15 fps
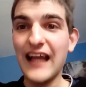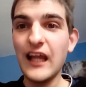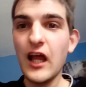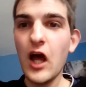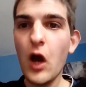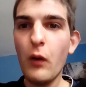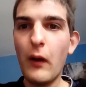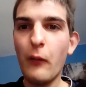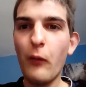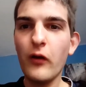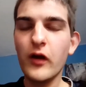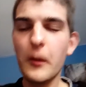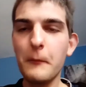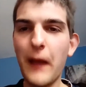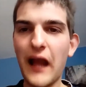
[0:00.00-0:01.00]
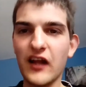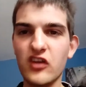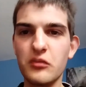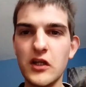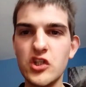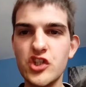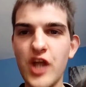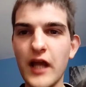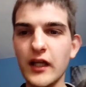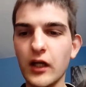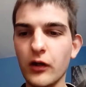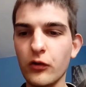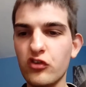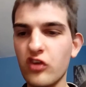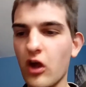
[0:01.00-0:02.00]
Hello and welcome back to my
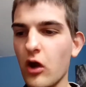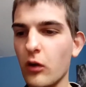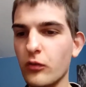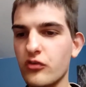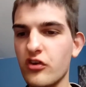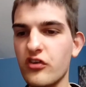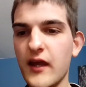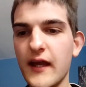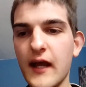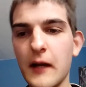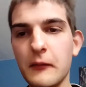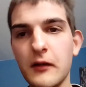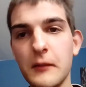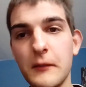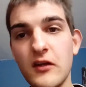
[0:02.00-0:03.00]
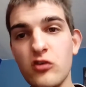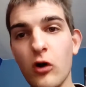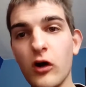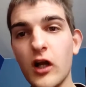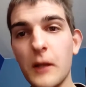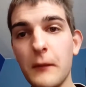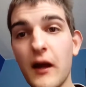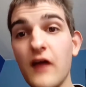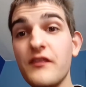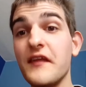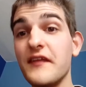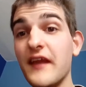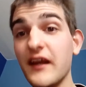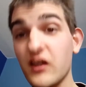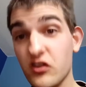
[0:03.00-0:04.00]
channel. So today I'm going to be talking about
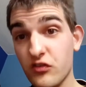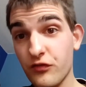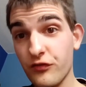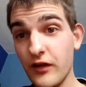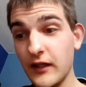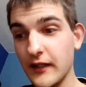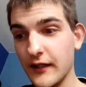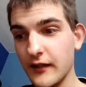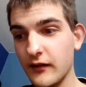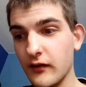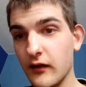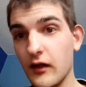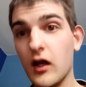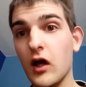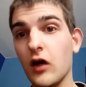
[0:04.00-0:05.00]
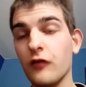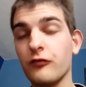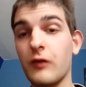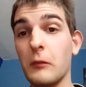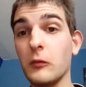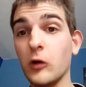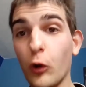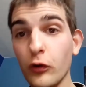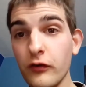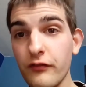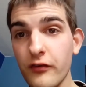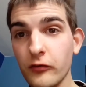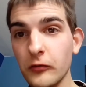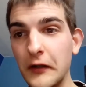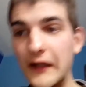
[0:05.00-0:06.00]
the next villain from Lord
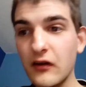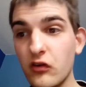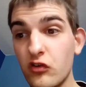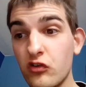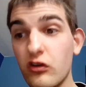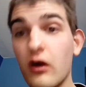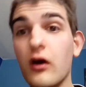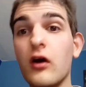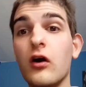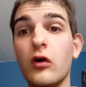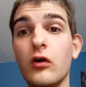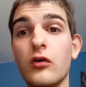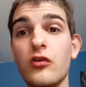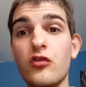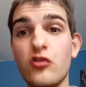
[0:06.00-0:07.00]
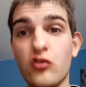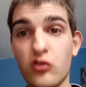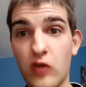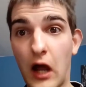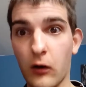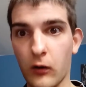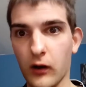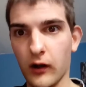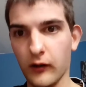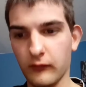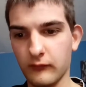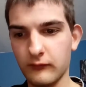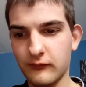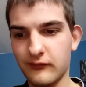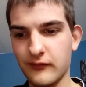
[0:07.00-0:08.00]
of the Rings,
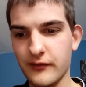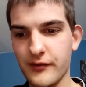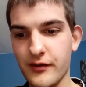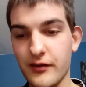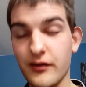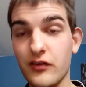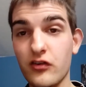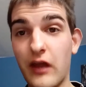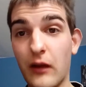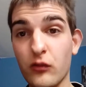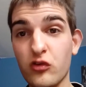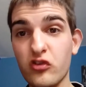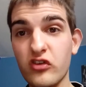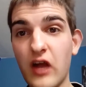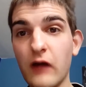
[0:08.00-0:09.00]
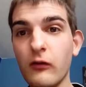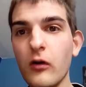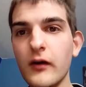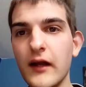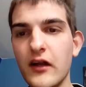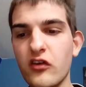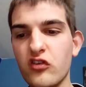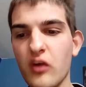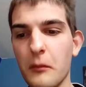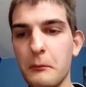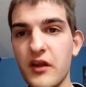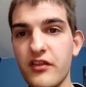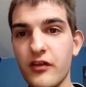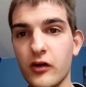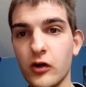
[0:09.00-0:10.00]
Sauron. Now Sauron is a
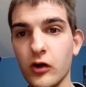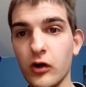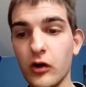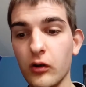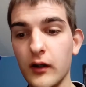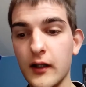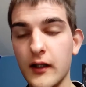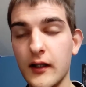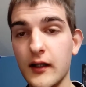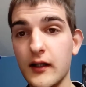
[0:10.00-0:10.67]
mythical